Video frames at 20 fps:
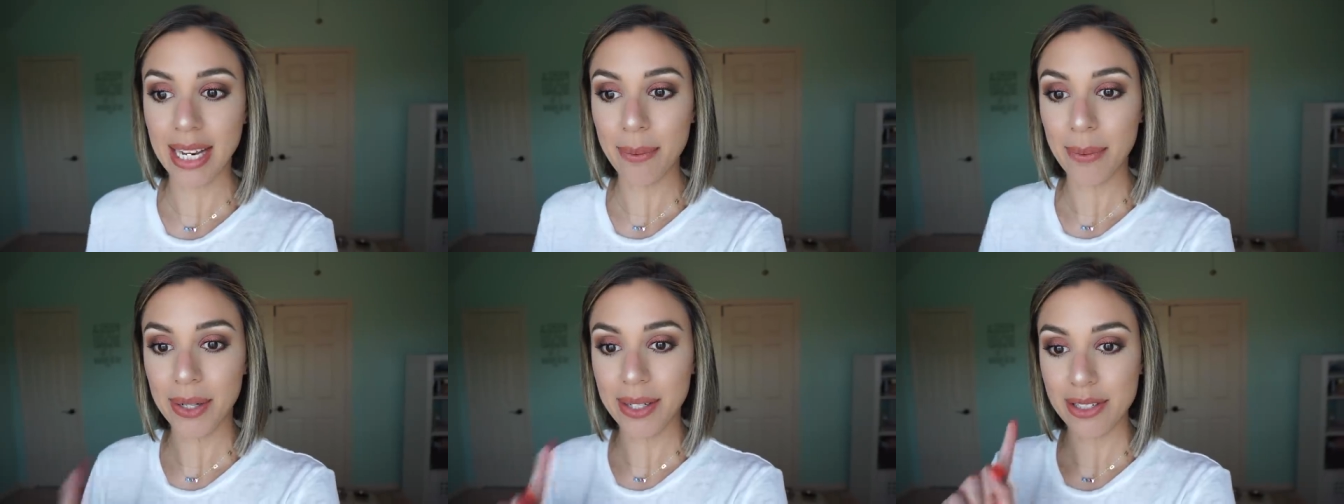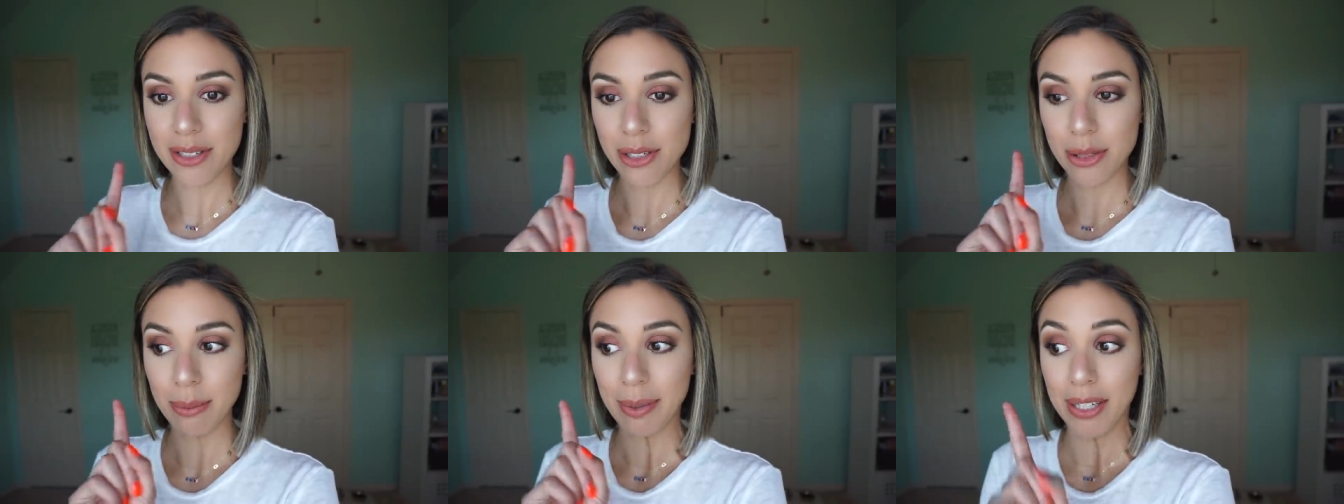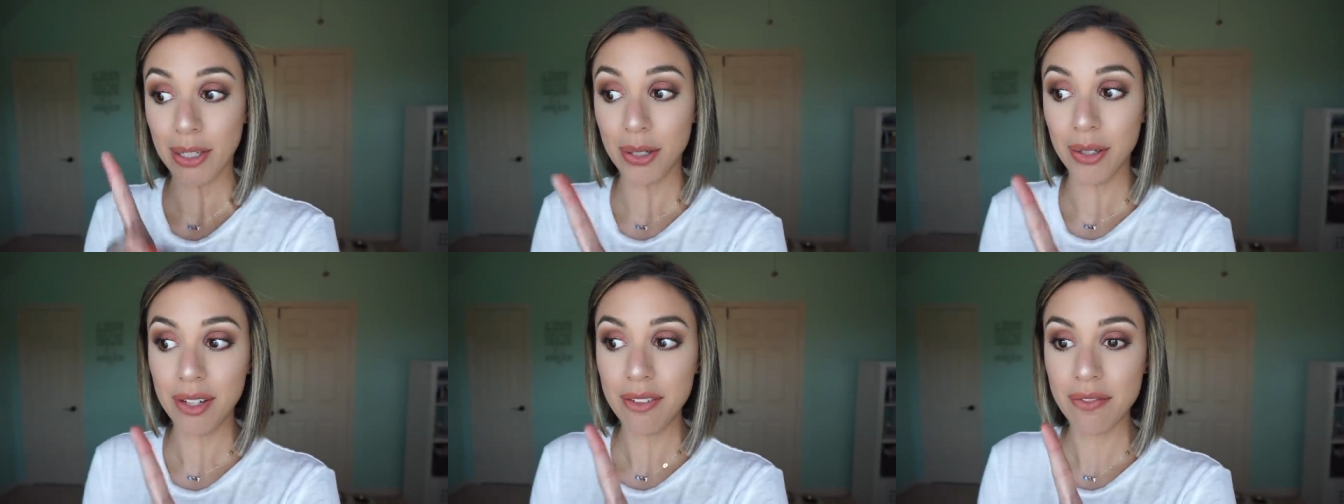I want to do
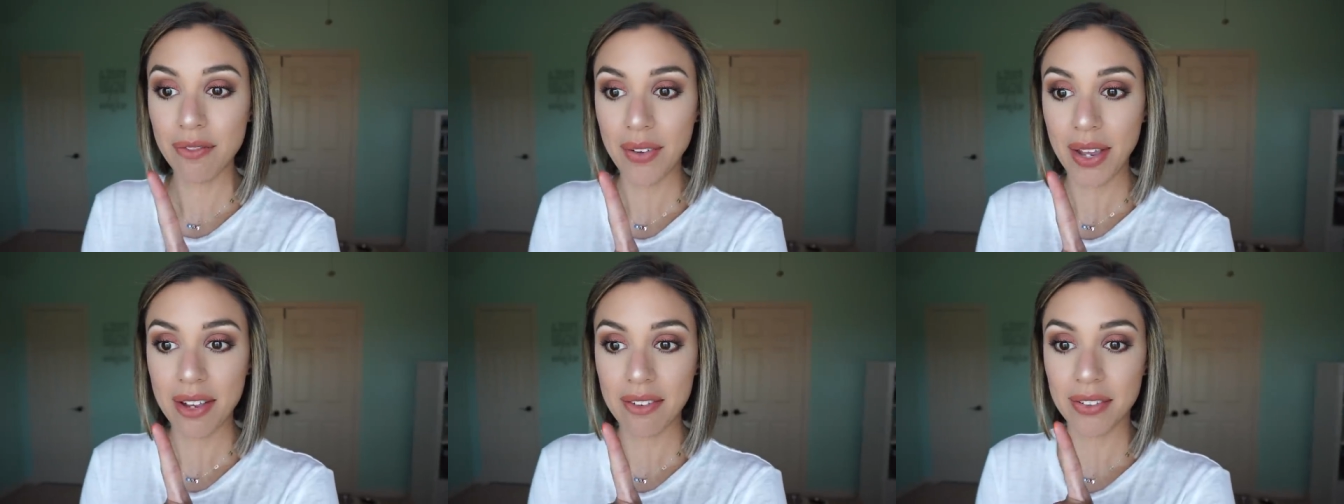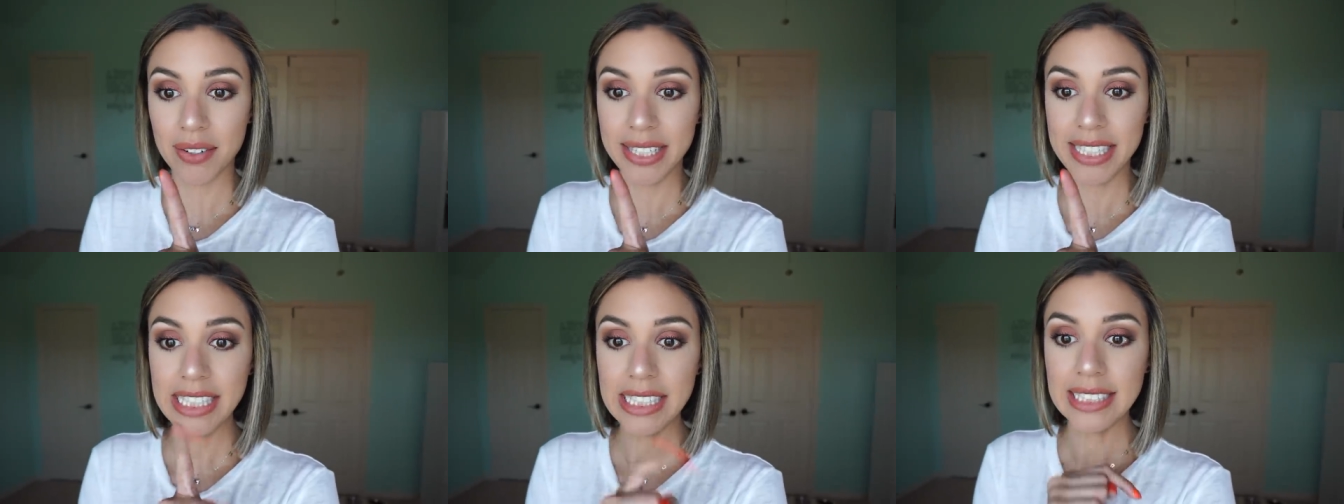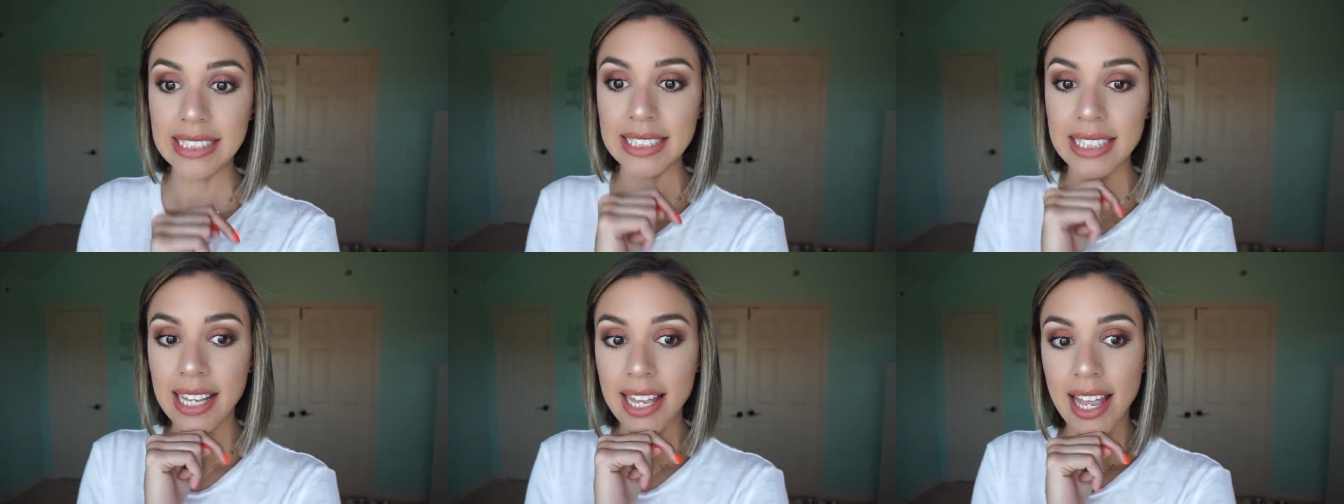my current
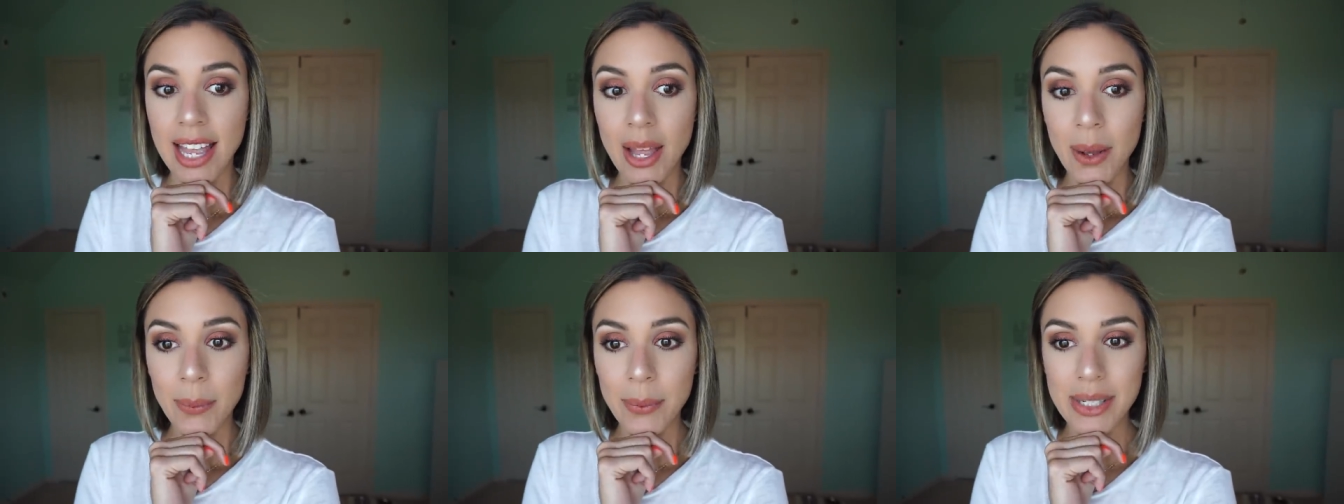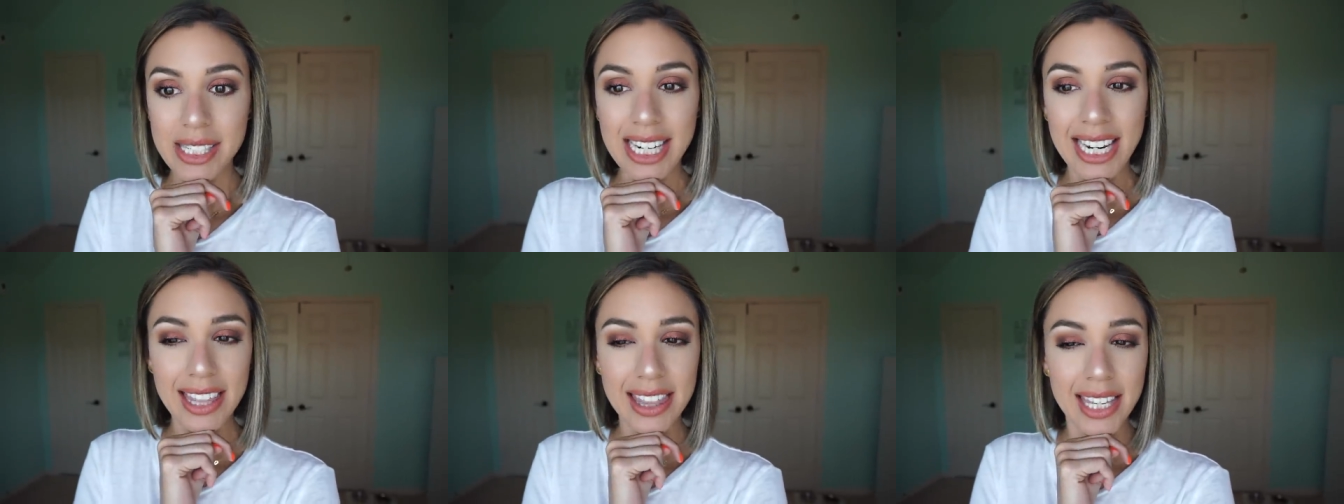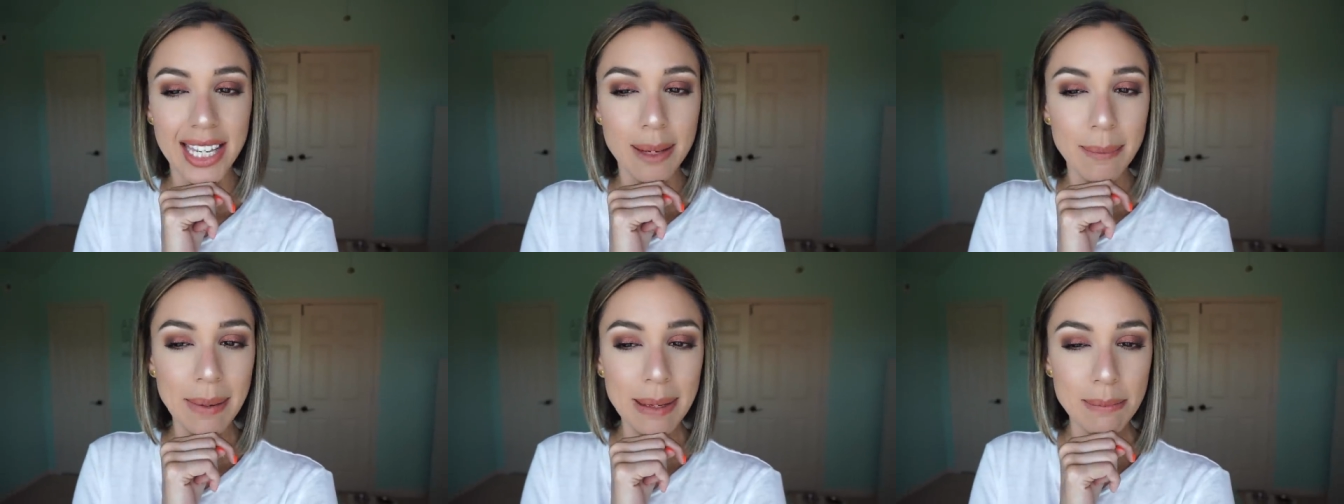favorites, which I
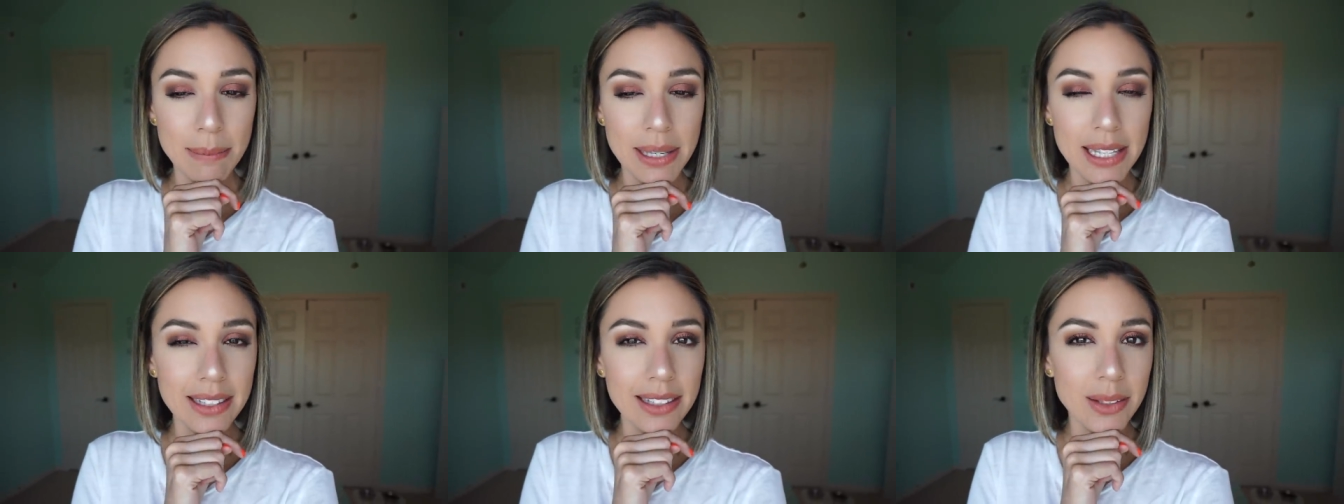think might be